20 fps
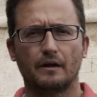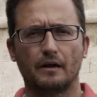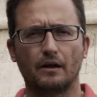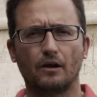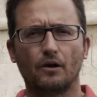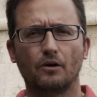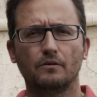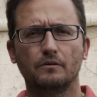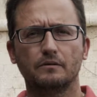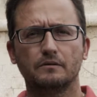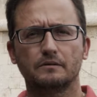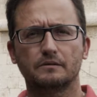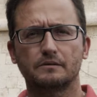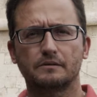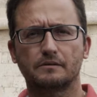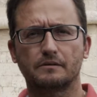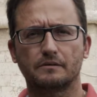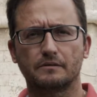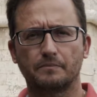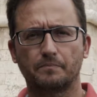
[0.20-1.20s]
Hello,
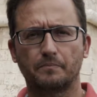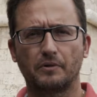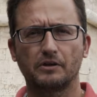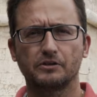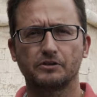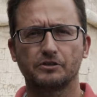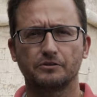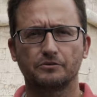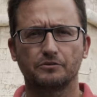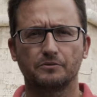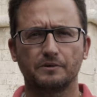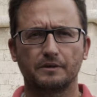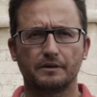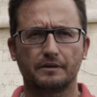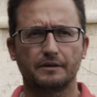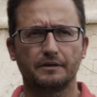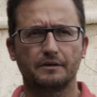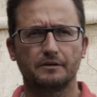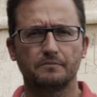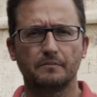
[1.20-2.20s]
it's a pleasure to be
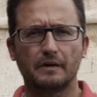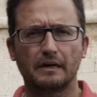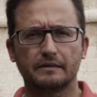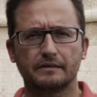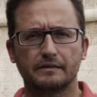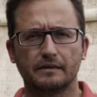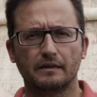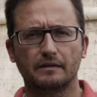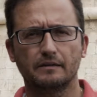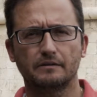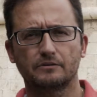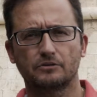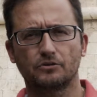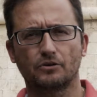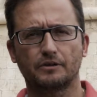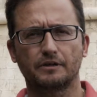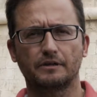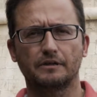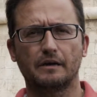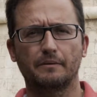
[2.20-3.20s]
here in Malta
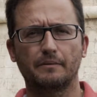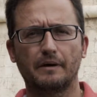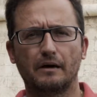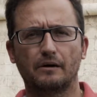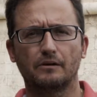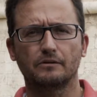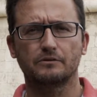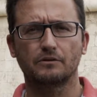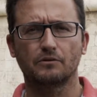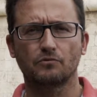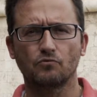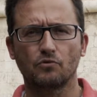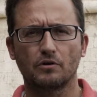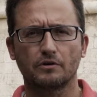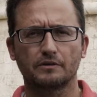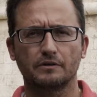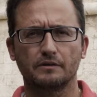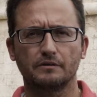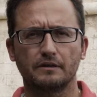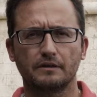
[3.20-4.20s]
talking about and
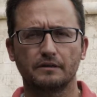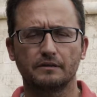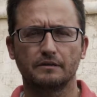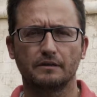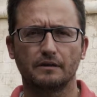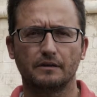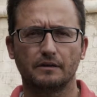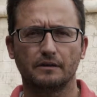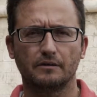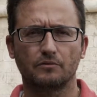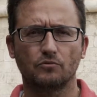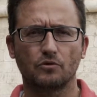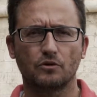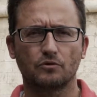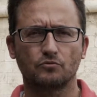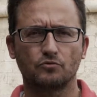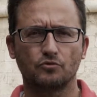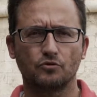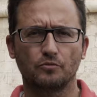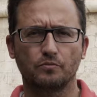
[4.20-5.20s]
working in the
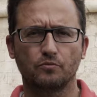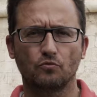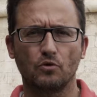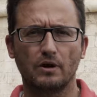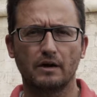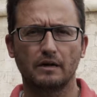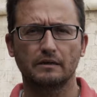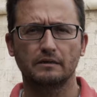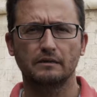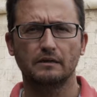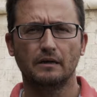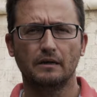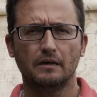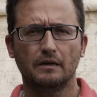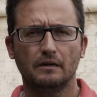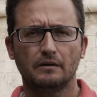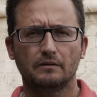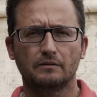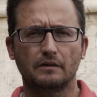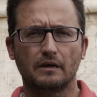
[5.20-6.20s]
work group one
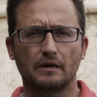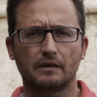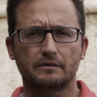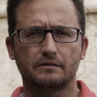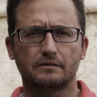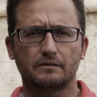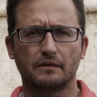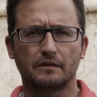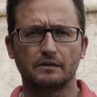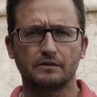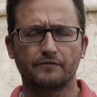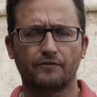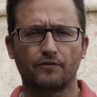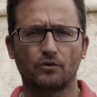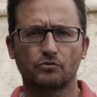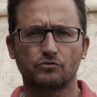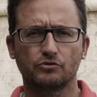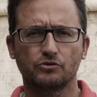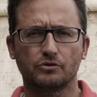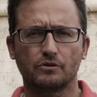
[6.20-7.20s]
that is
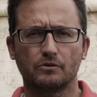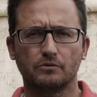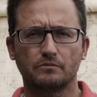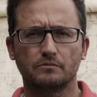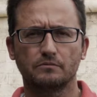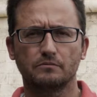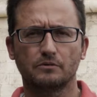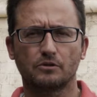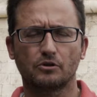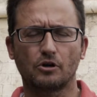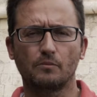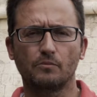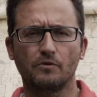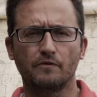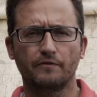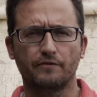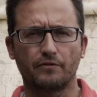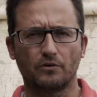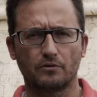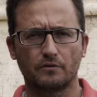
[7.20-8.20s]
focused on
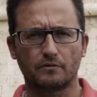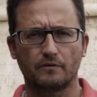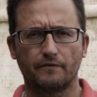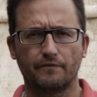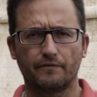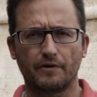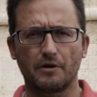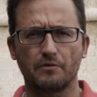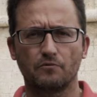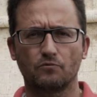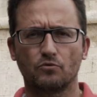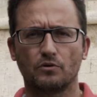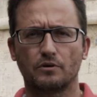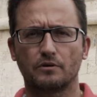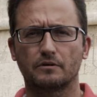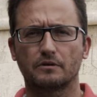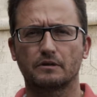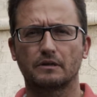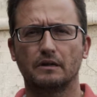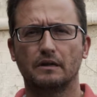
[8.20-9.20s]
common
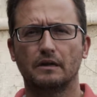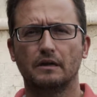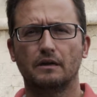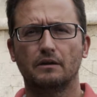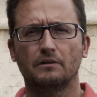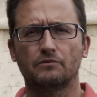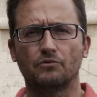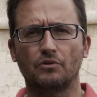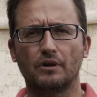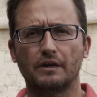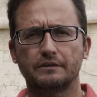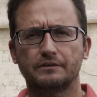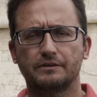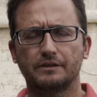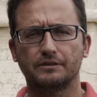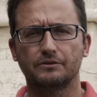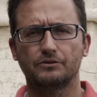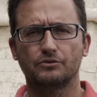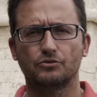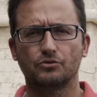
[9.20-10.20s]
framework
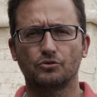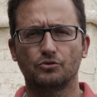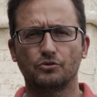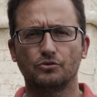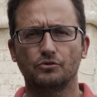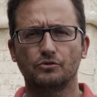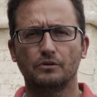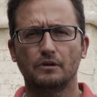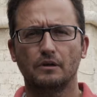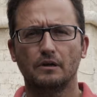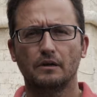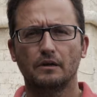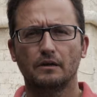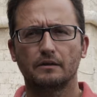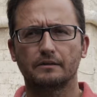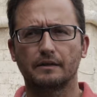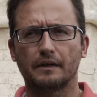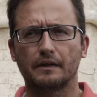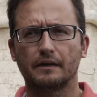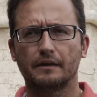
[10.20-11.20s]
related to
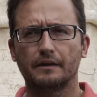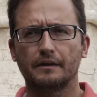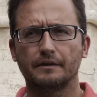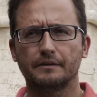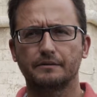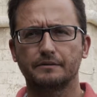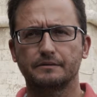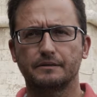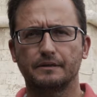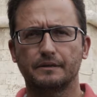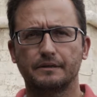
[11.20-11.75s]
the